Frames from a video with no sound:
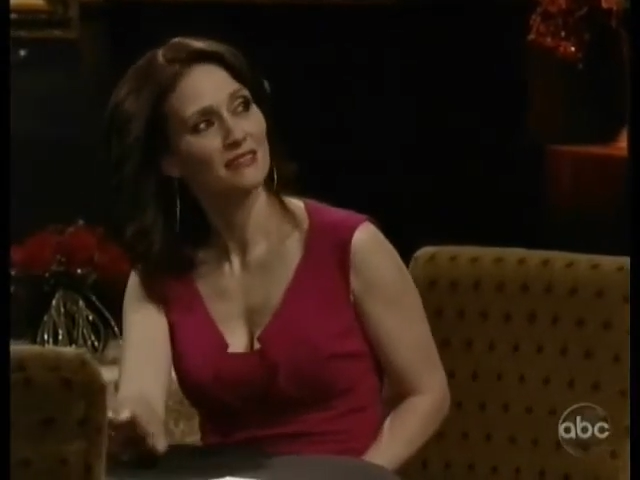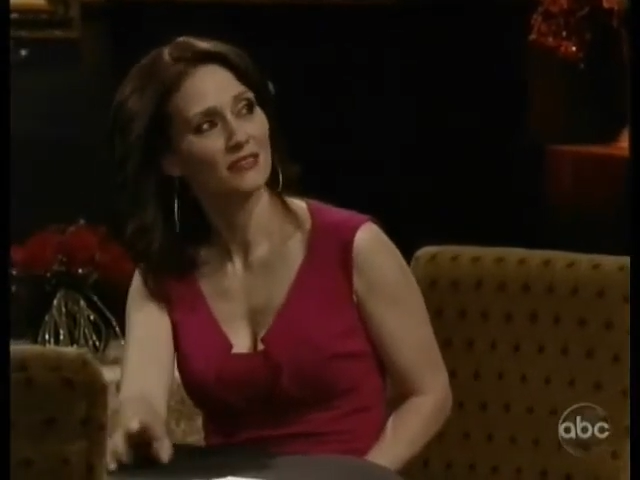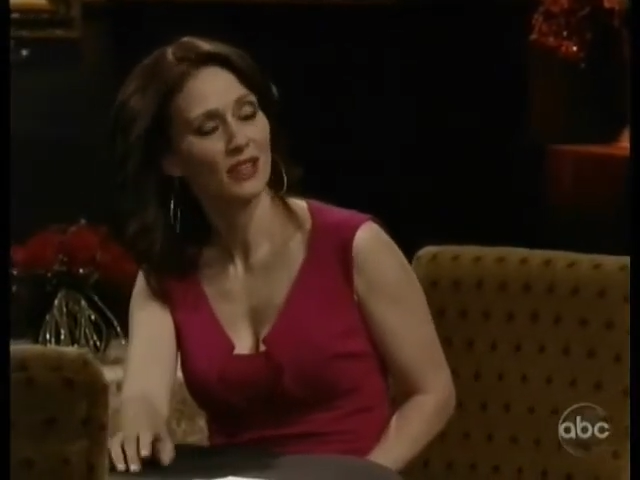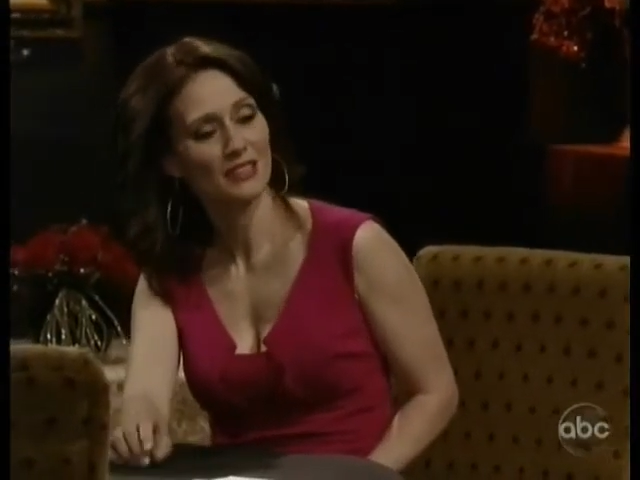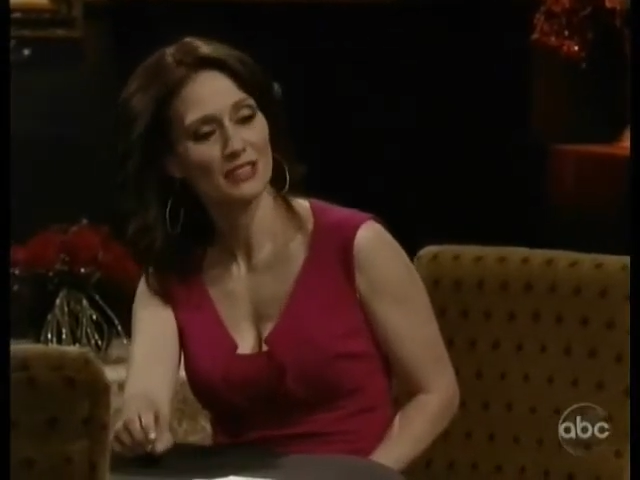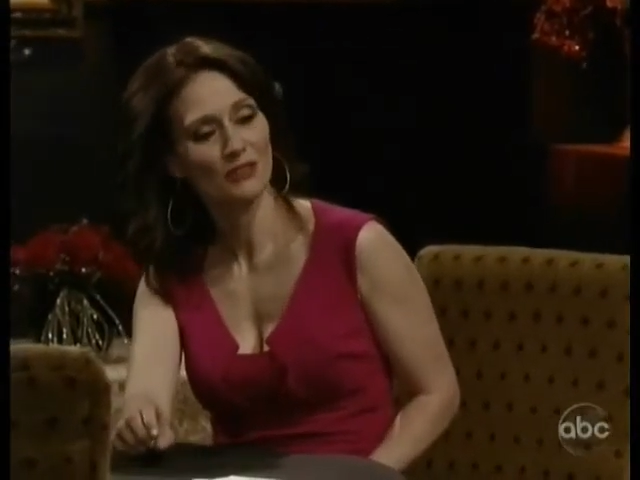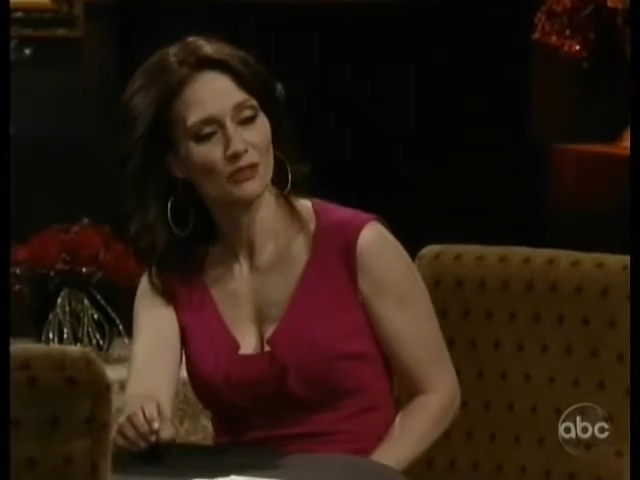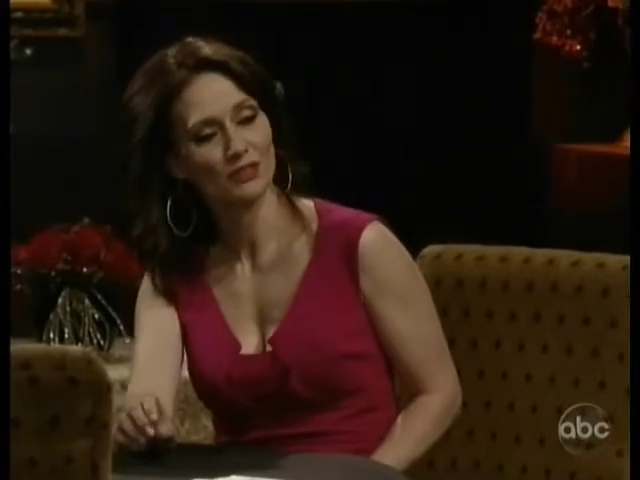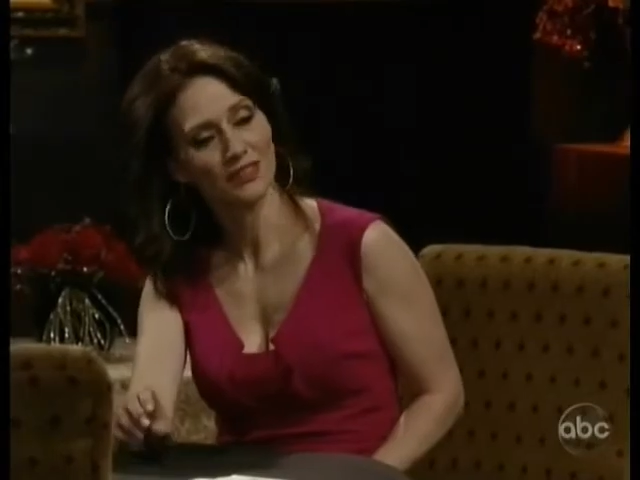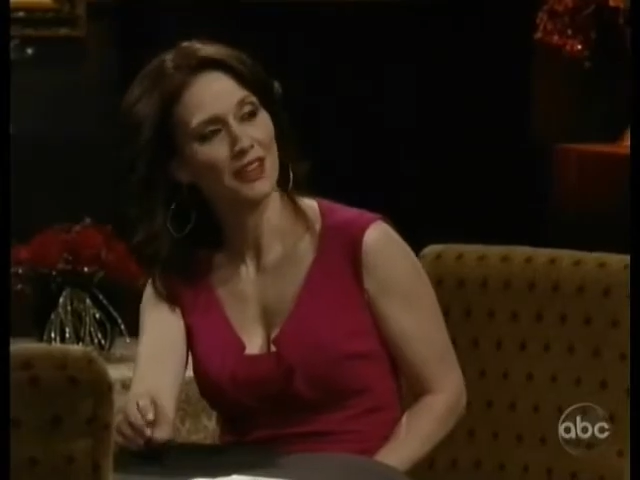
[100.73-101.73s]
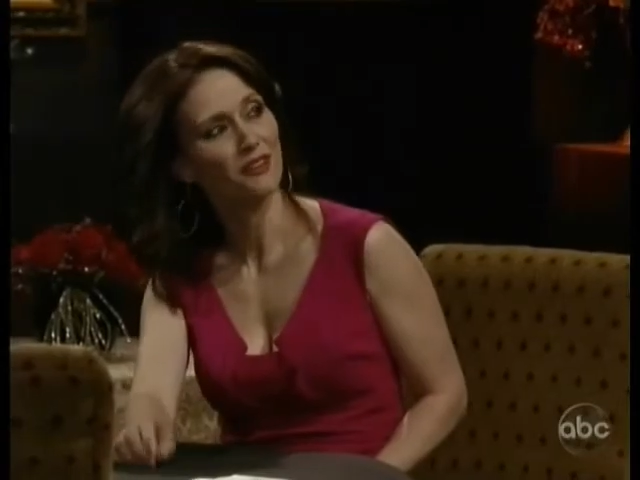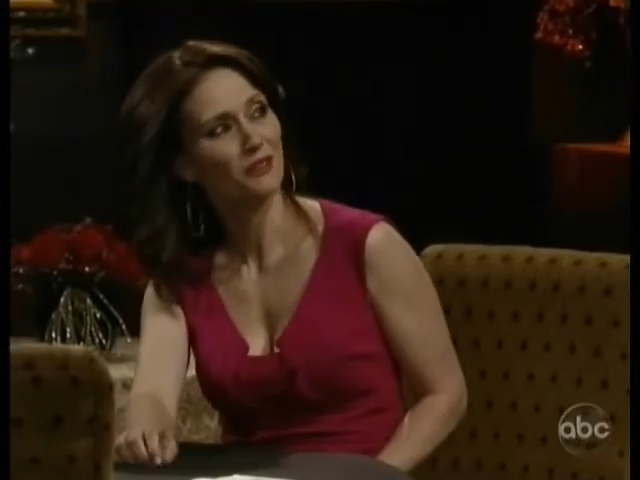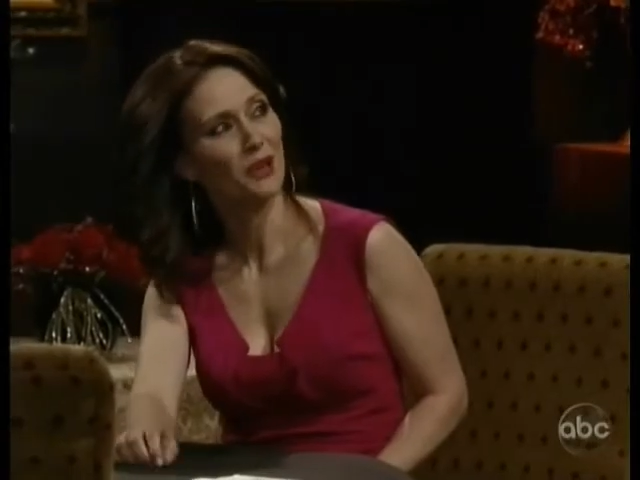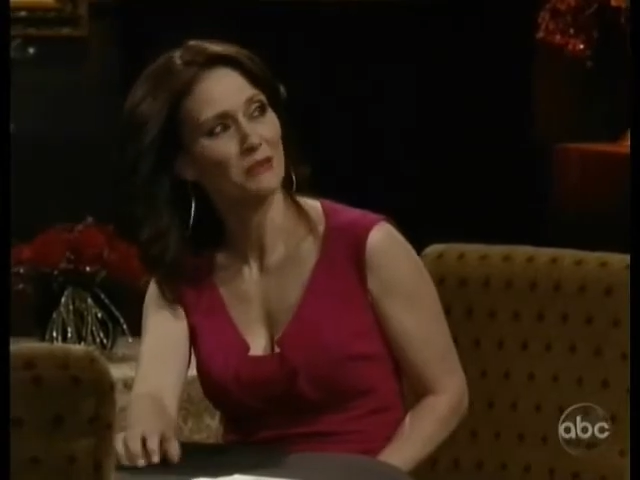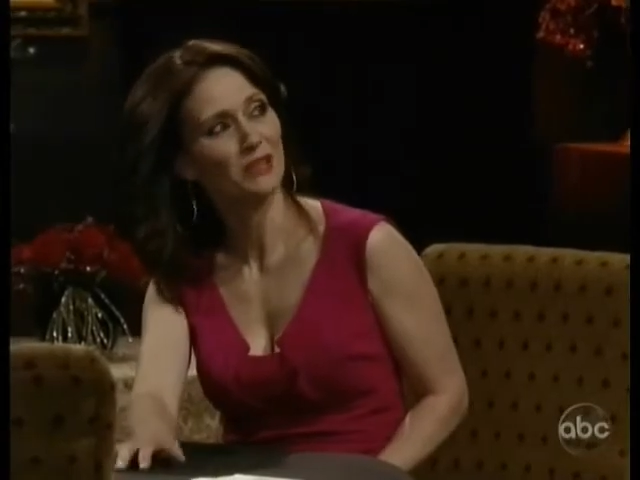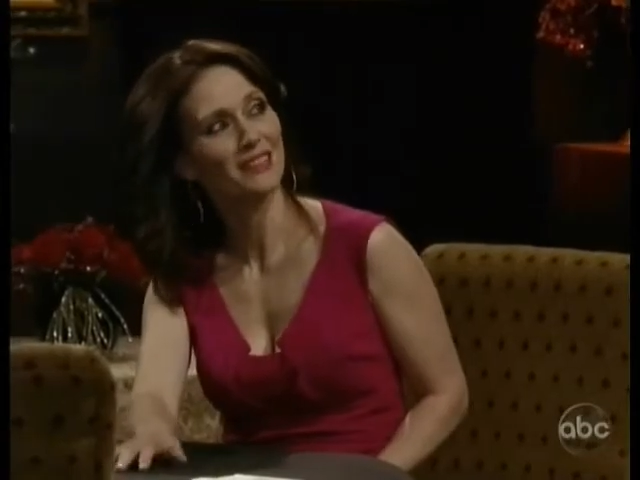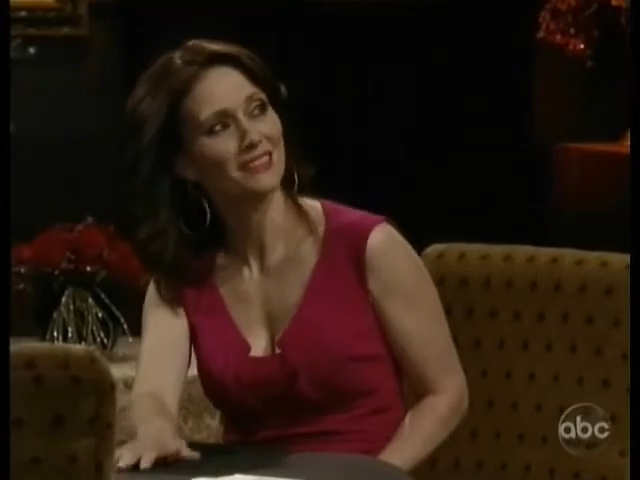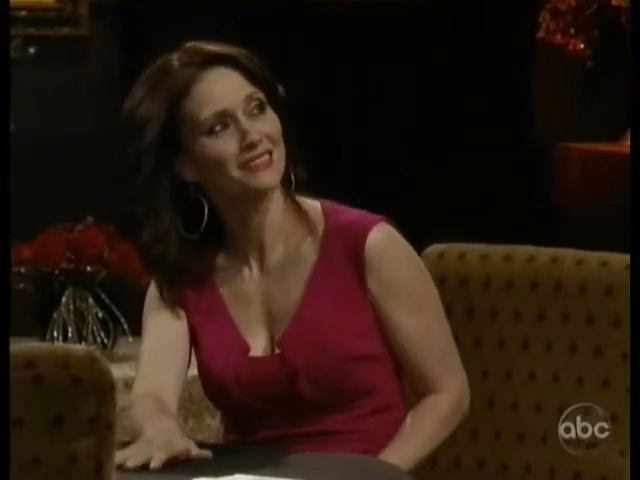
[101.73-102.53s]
find a different kind of family.